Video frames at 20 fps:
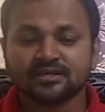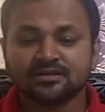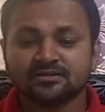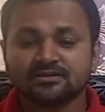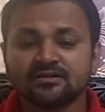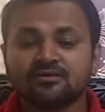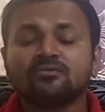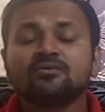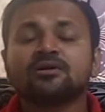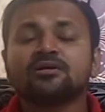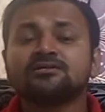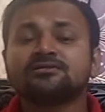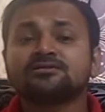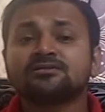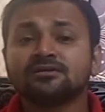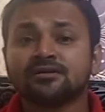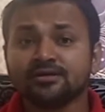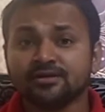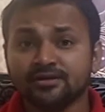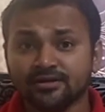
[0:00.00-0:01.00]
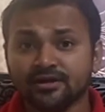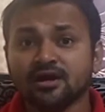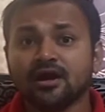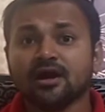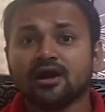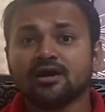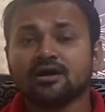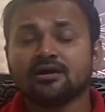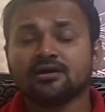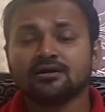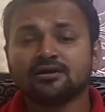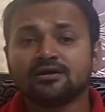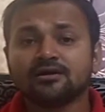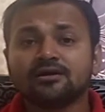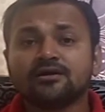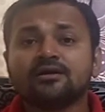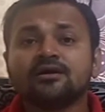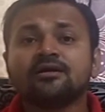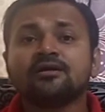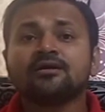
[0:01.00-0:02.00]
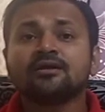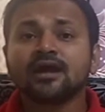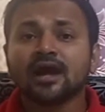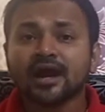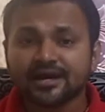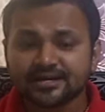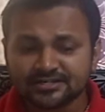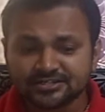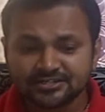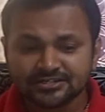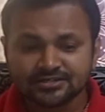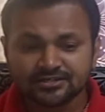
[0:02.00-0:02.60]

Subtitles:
The words yeah, right